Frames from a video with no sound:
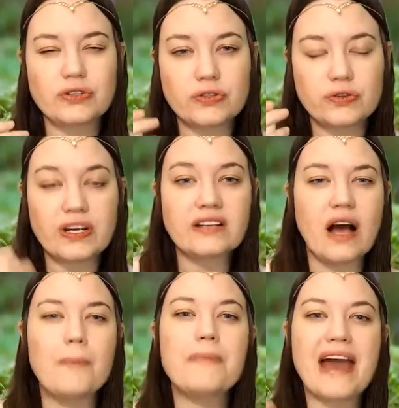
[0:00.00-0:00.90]
create
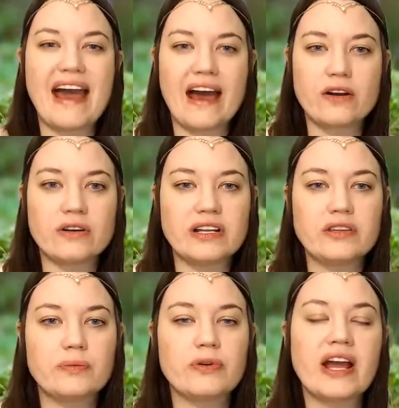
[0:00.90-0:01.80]
a pattern in
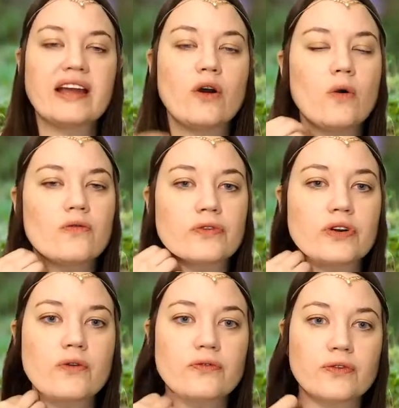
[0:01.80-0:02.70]
the brain over
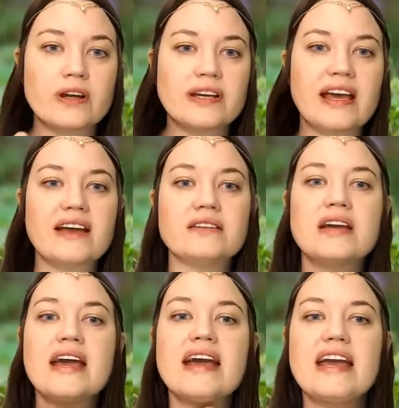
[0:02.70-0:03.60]
and over
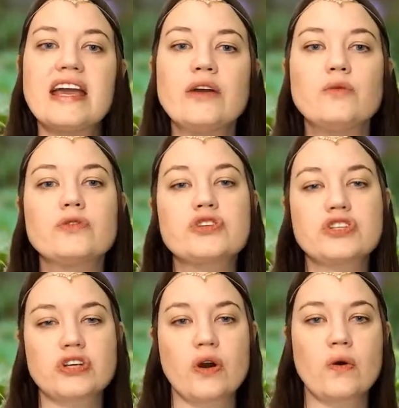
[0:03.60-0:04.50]
again, it will
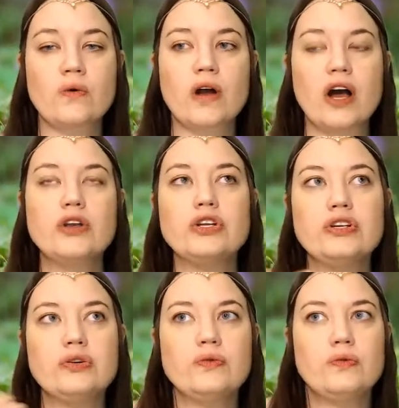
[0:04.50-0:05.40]
show a
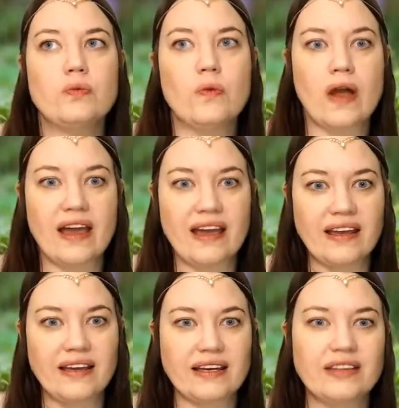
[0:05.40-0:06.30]
new
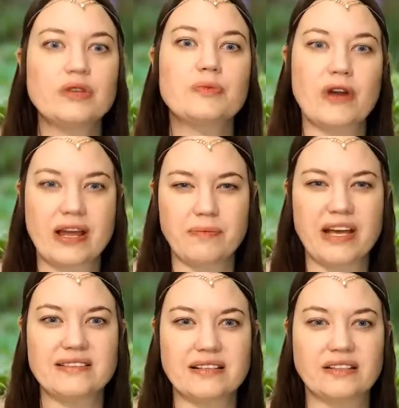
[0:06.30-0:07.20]
way in the brain,
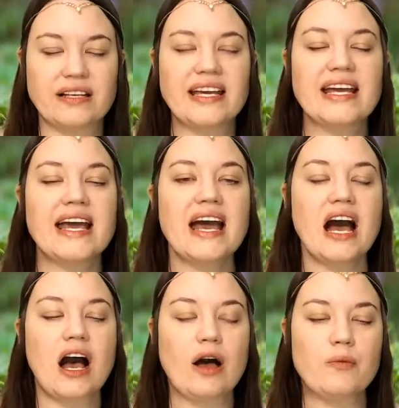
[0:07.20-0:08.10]
basically.
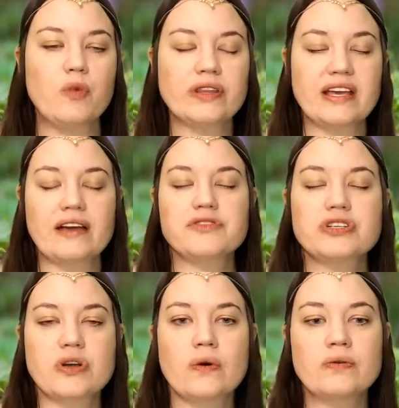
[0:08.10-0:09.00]
What they have
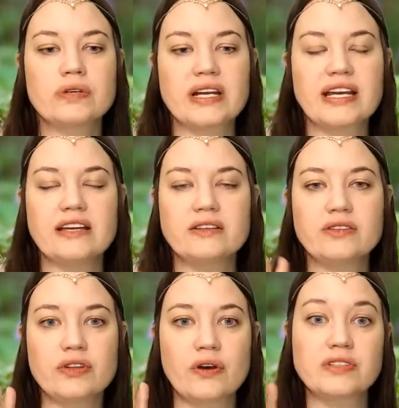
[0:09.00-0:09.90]
shown
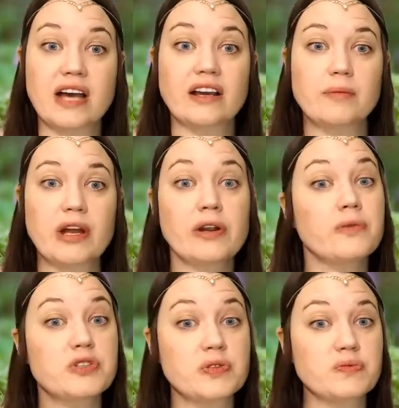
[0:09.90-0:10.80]
in the documentary,
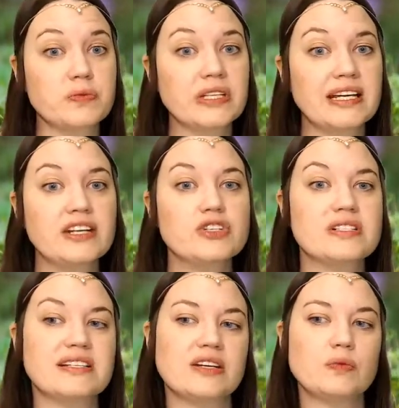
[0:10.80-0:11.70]
which was really
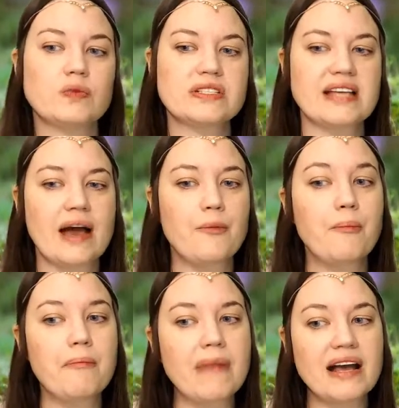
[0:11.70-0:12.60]
interesting, was that
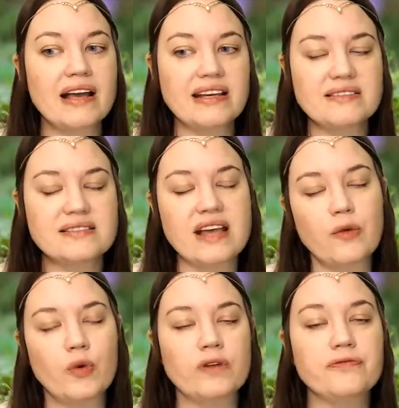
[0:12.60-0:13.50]
mice
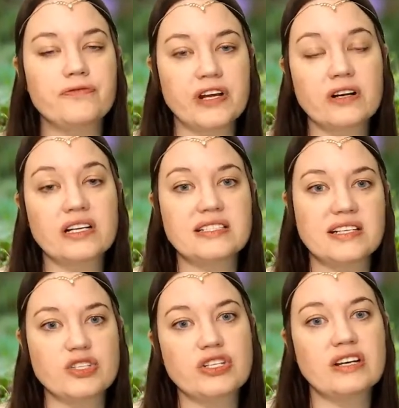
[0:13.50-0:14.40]
that were fear
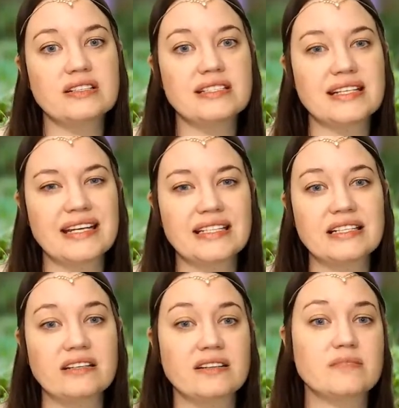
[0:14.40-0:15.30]
conditioned in
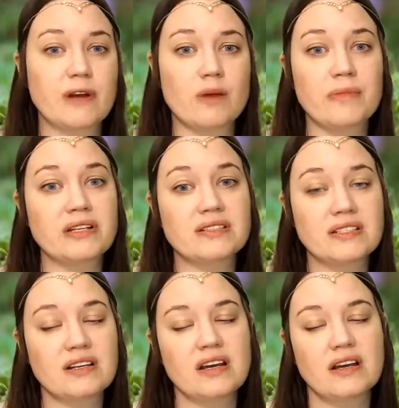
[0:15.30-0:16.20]
an
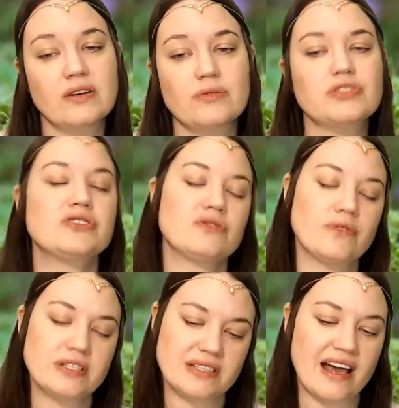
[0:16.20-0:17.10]
experiment, which is
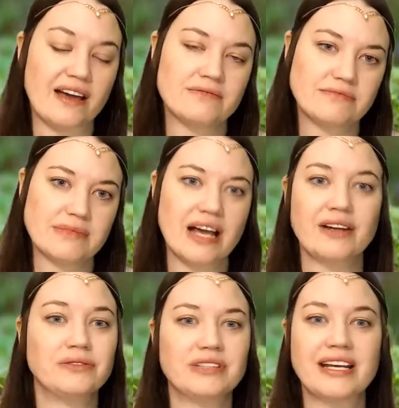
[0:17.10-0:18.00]
always sad.
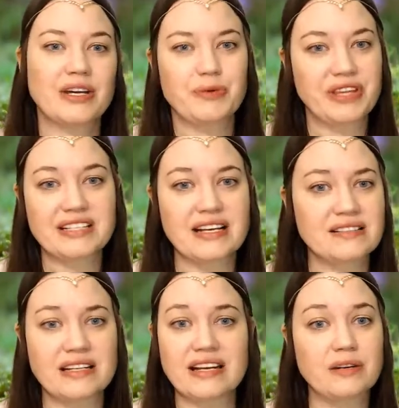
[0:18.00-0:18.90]
I don't like it when they
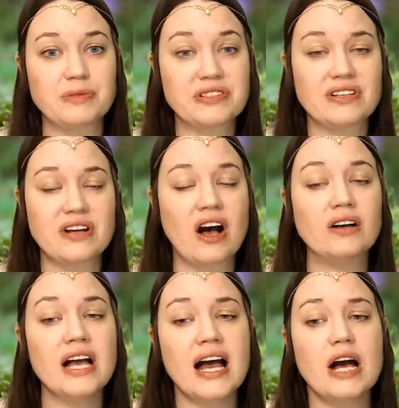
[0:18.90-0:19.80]
test on animals at
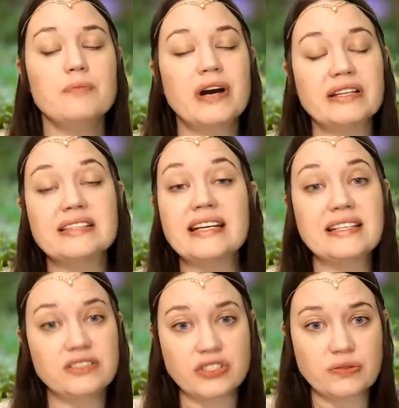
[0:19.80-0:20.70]
all, but they
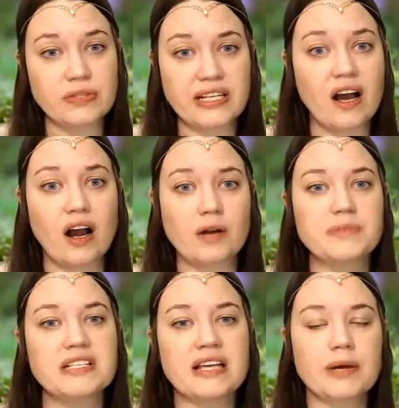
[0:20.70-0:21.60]
didn't do any harm
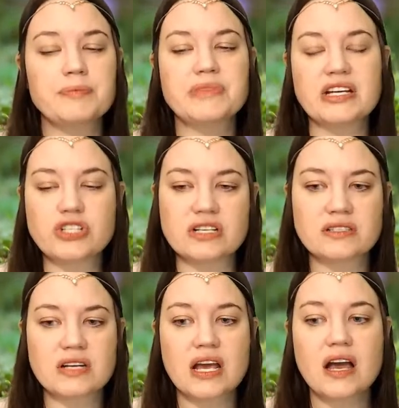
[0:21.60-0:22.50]
to them. They
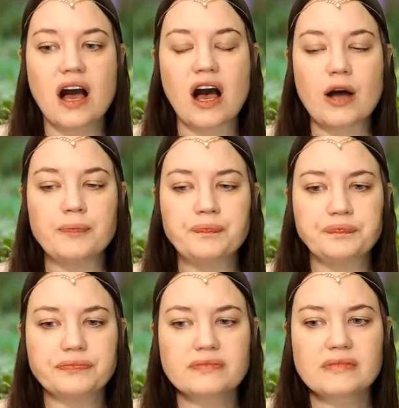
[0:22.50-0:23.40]
just
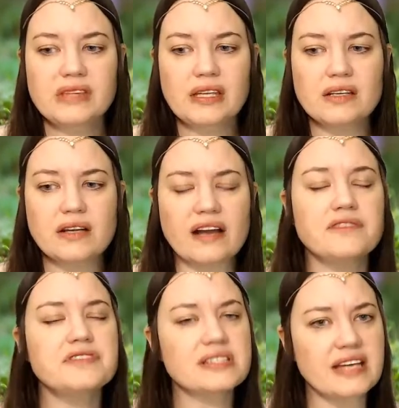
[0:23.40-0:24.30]
kind
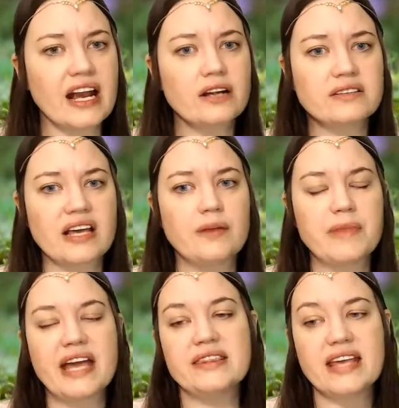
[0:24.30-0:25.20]
of scared
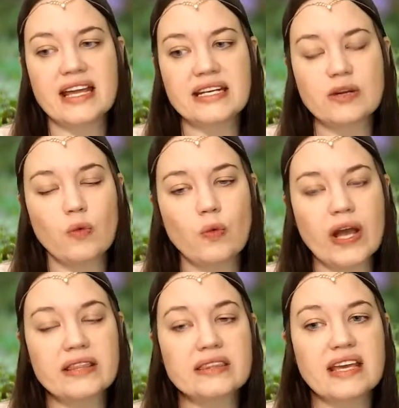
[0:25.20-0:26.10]
them. And then
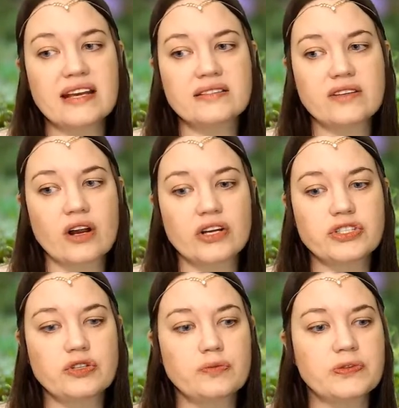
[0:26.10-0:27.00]
when they started
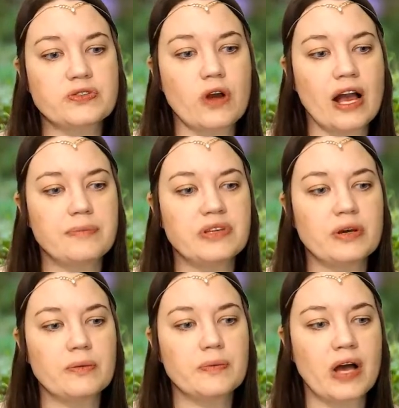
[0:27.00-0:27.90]
to prescribe
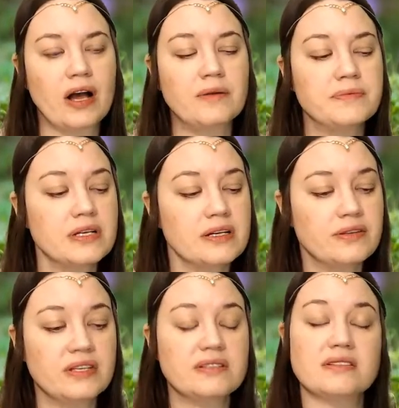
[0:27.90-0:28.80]
the
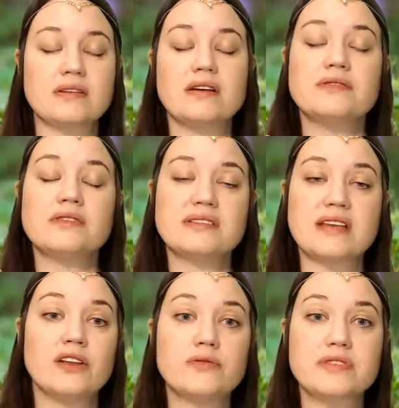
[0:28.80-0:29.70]

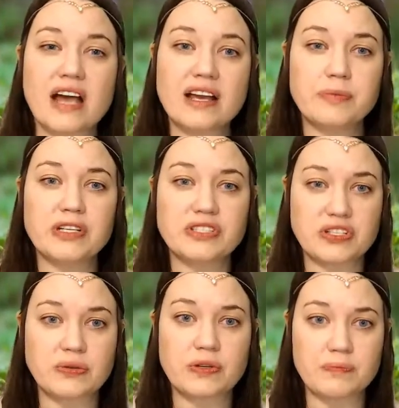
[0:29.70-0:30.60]
psilocybin
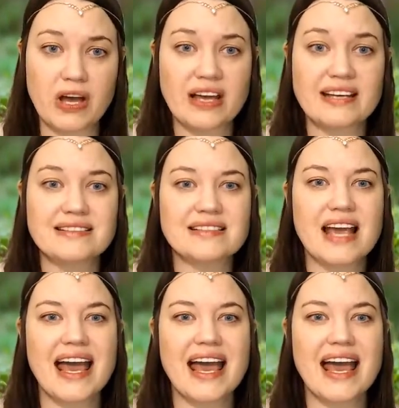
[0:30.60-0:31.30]
to the mice,